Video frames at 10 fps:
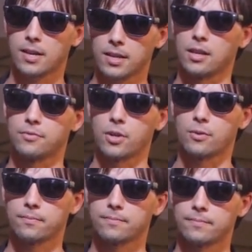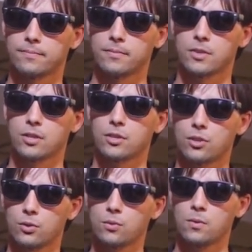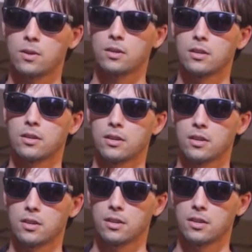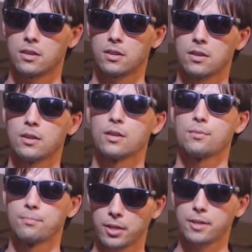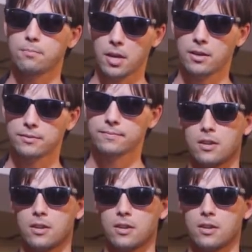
I love you. You complete me.